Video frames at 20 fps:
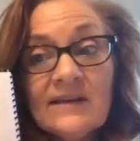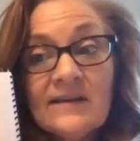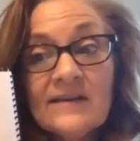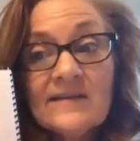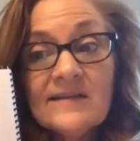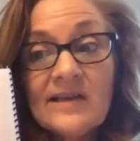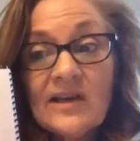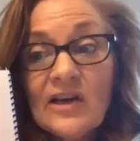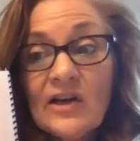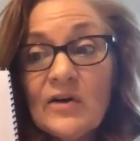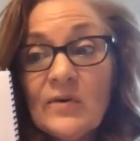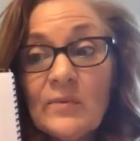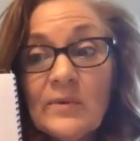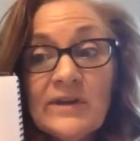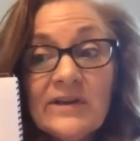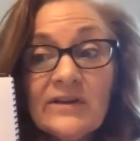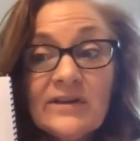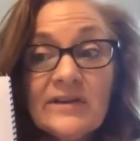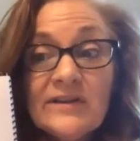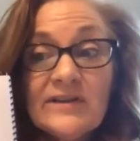So we
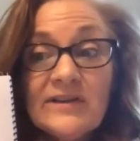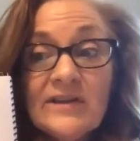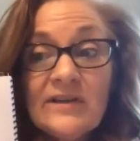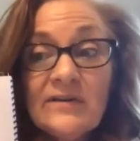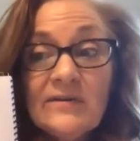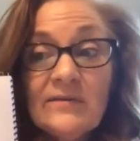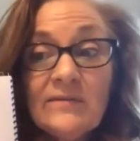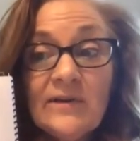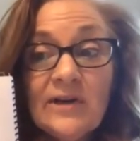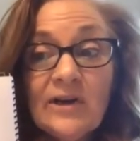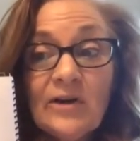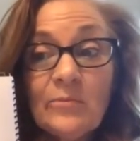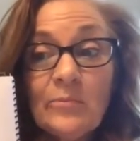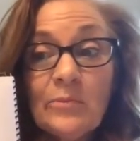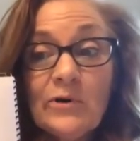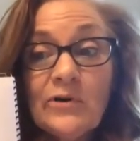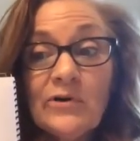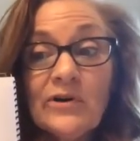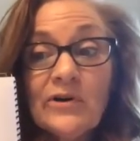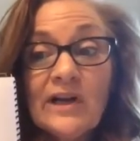could do
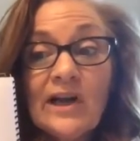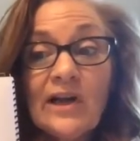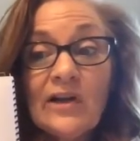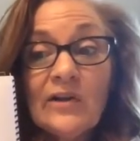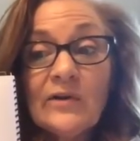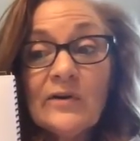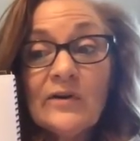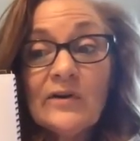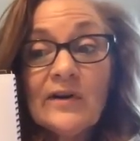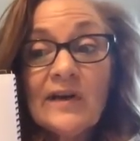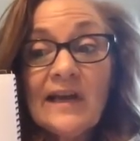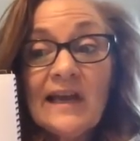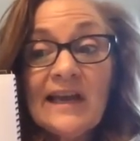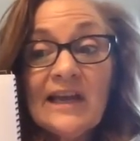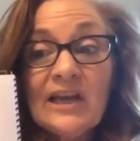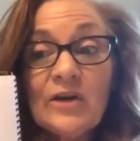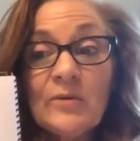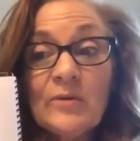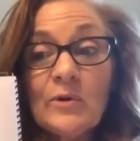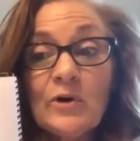number, color,
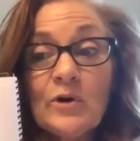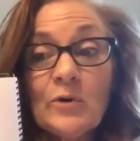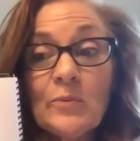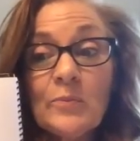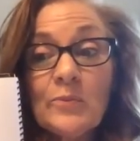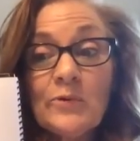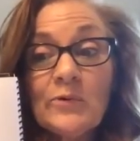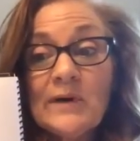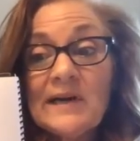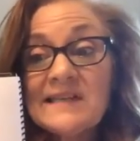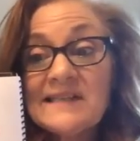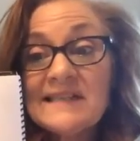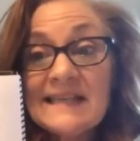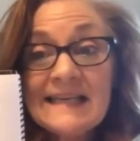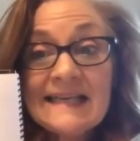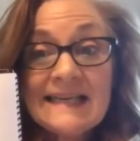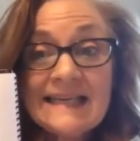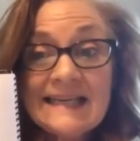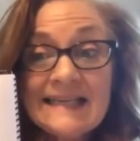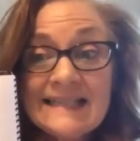animal,
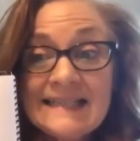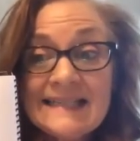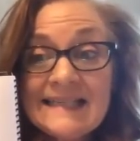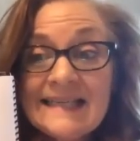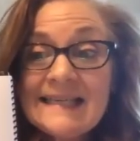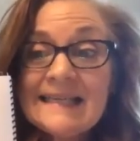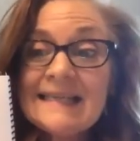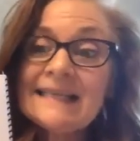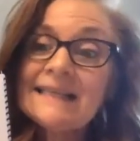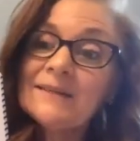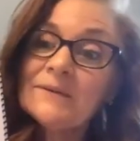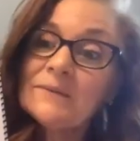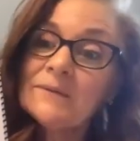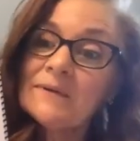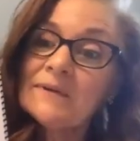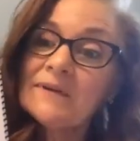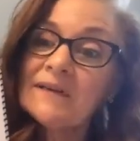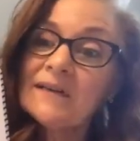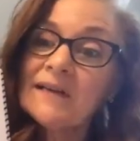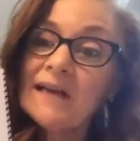president,
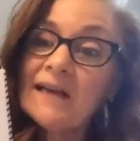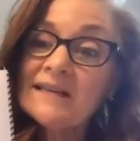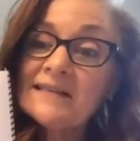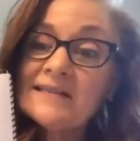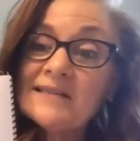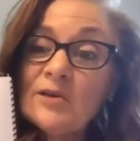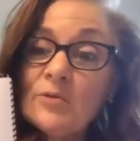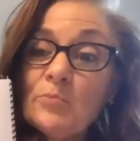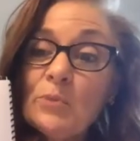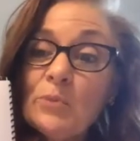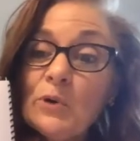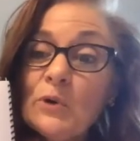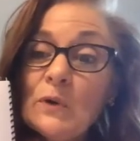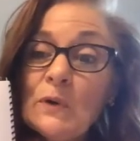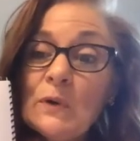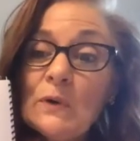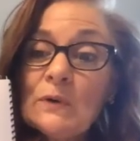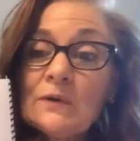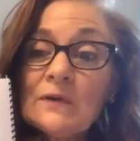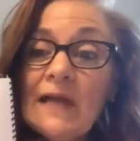
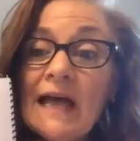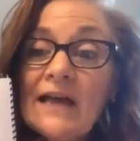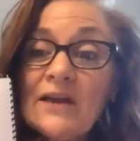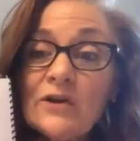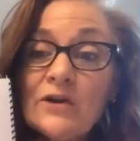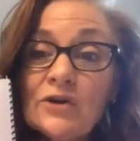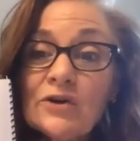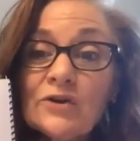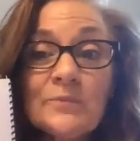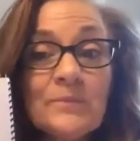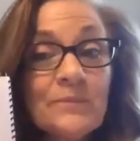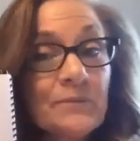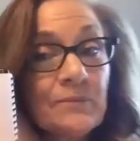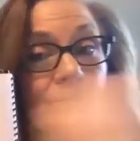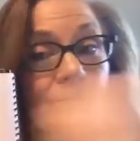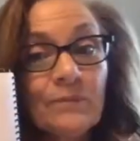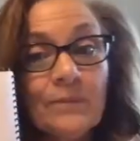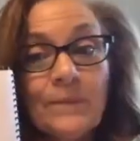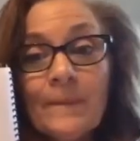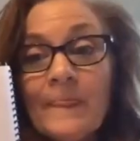symbol, letter.
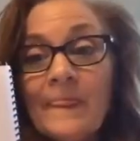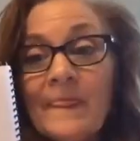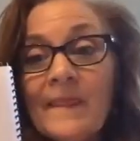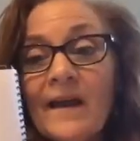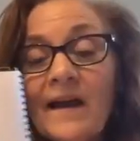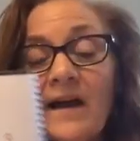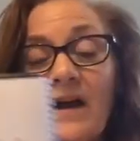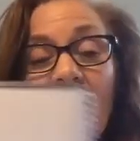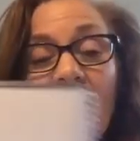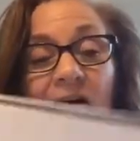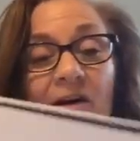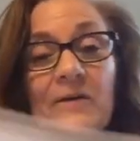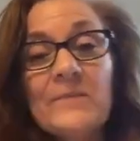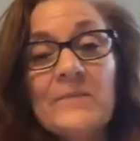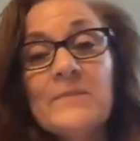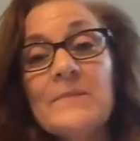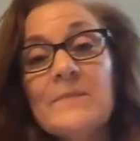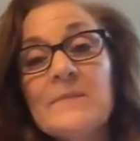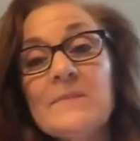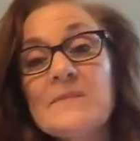
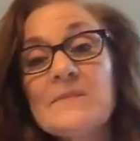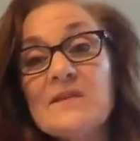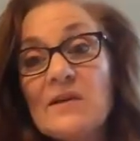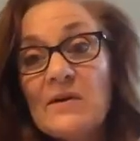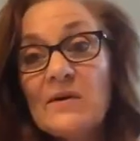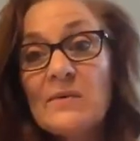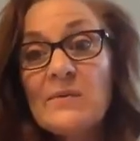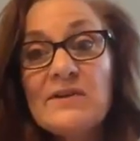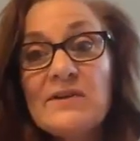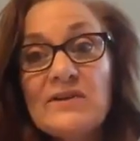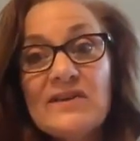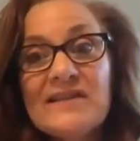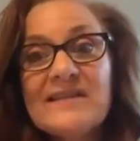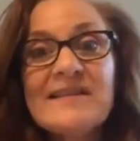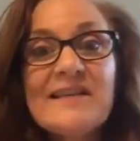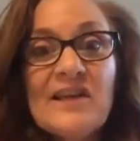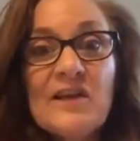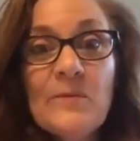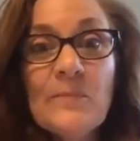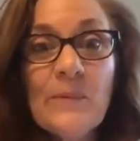So we just
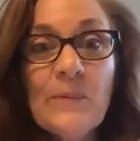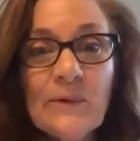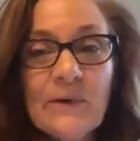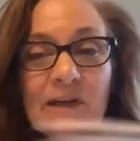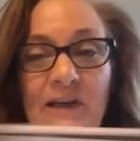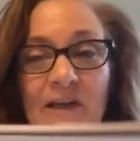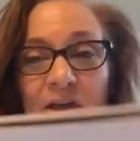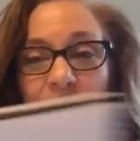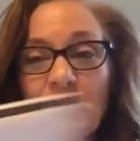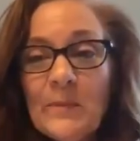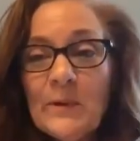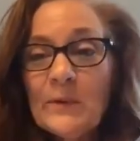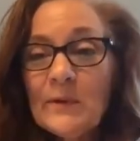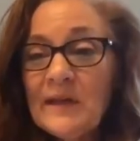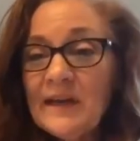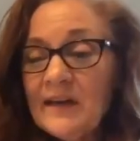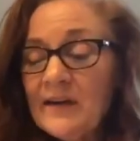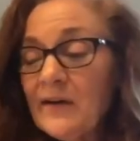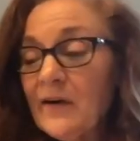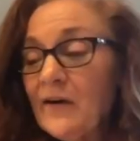keep building and
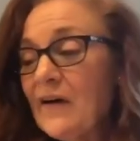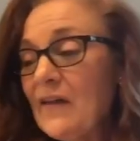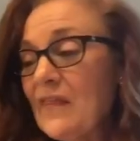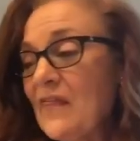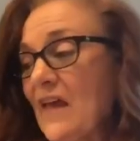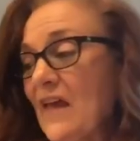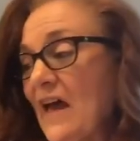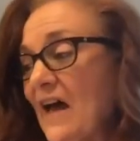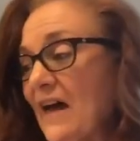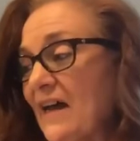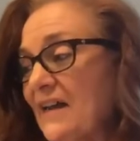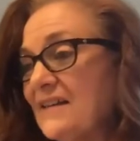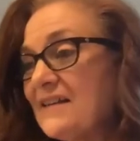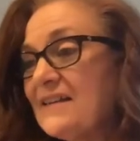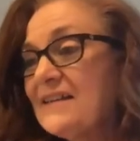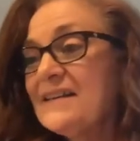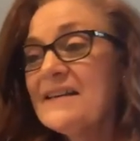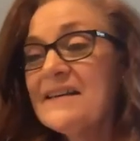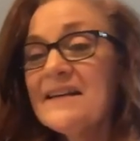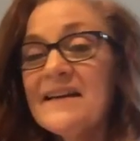building on that.
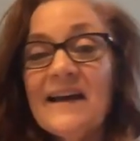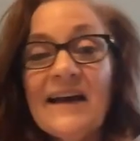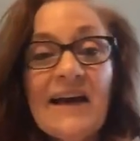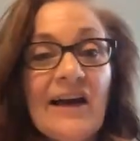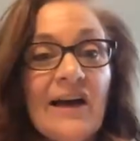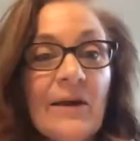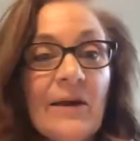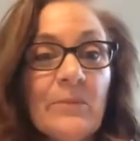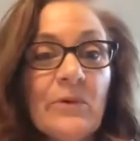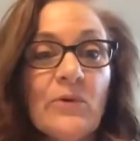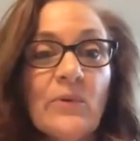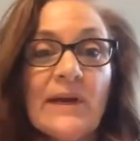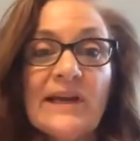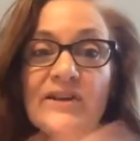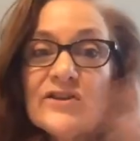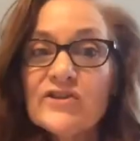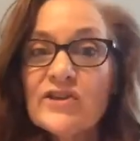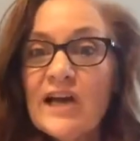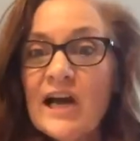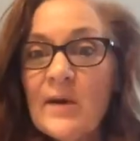
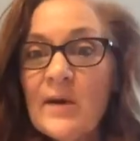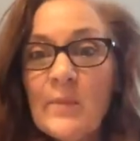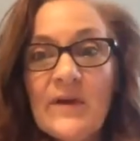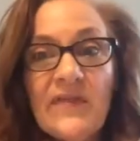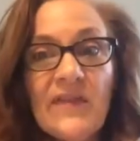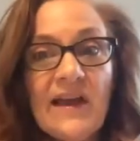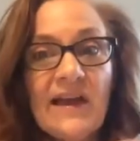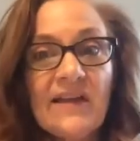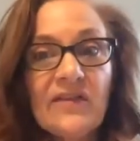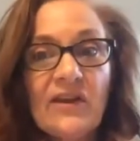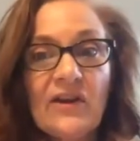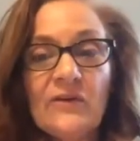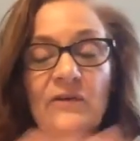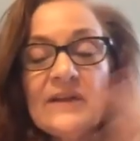Great job with that, though.